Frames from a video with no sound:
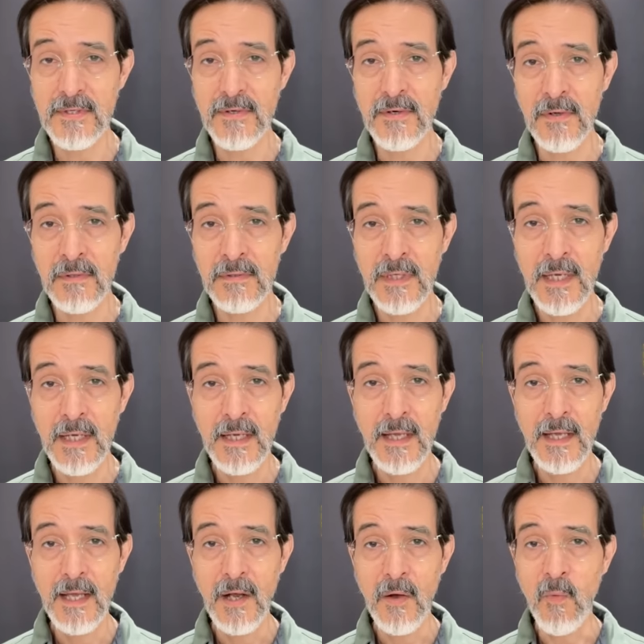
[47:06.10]
gold,
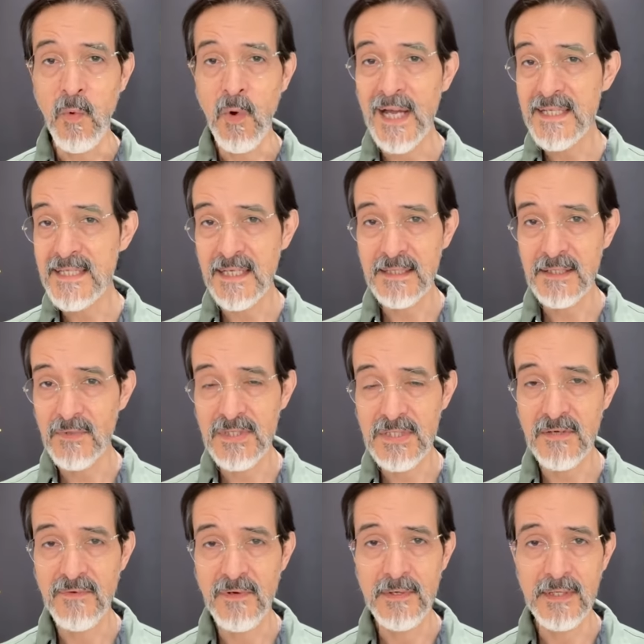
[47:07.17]
why take the risk
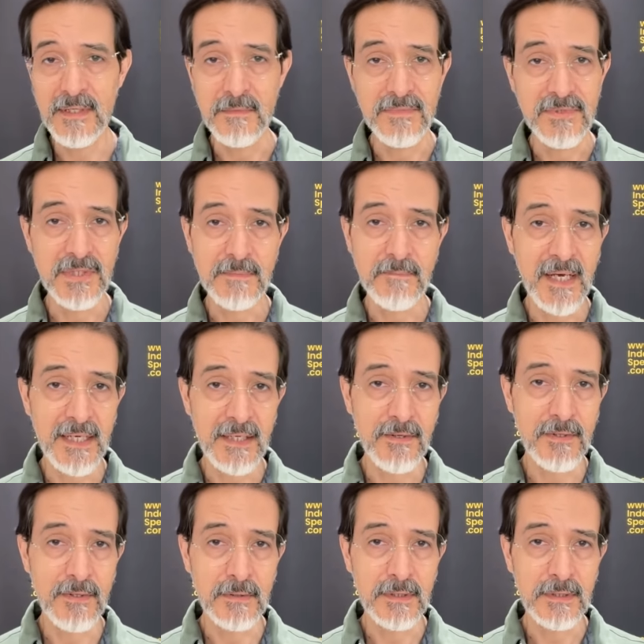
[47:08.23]
of owning them? Just buy
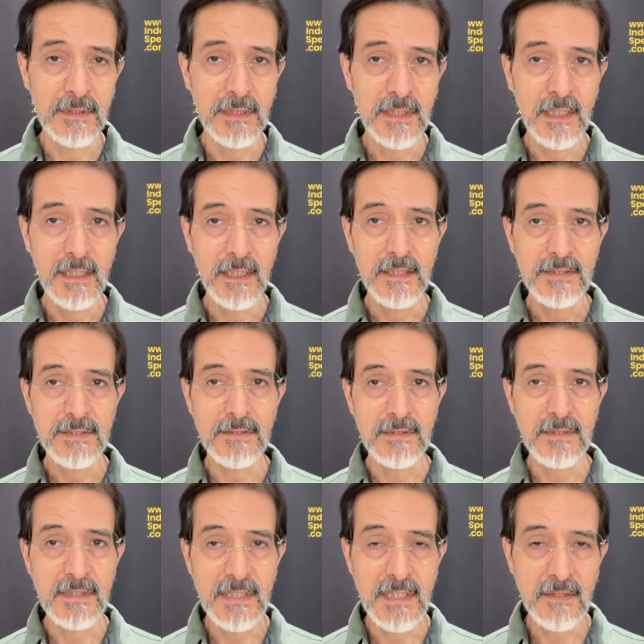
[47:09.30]
gold. So
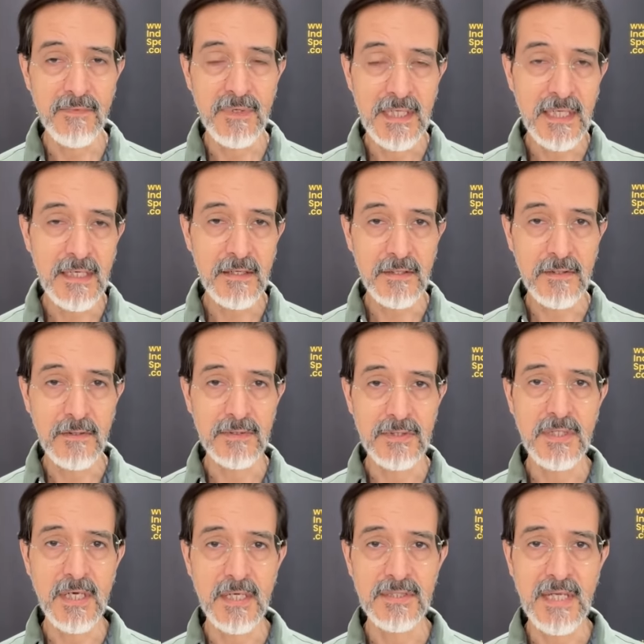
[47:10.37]
you ne- we need our gold
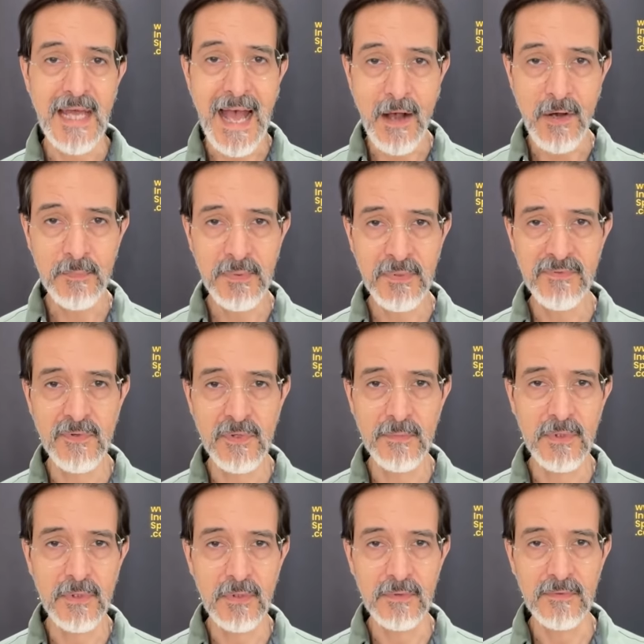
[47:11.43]
stocks to outperform
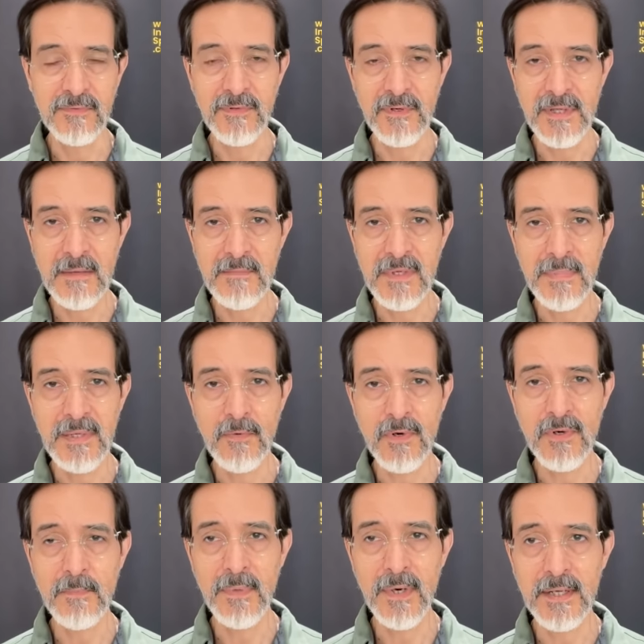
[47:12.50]
gold for them to be
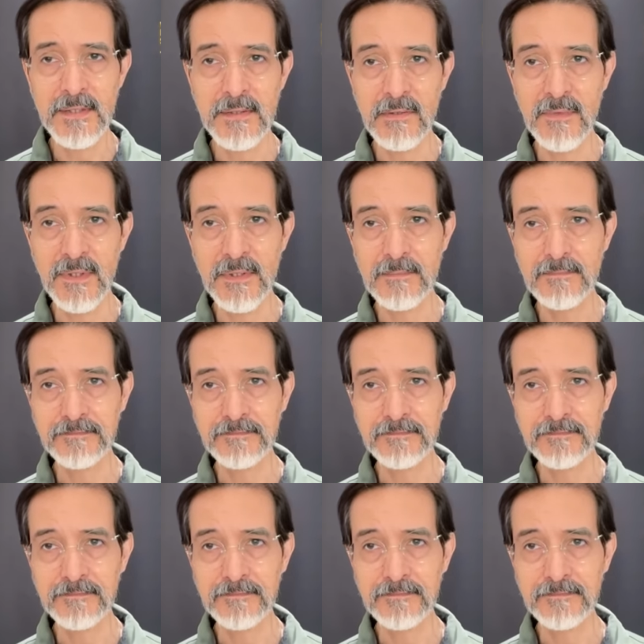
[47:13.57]
worth bothering with.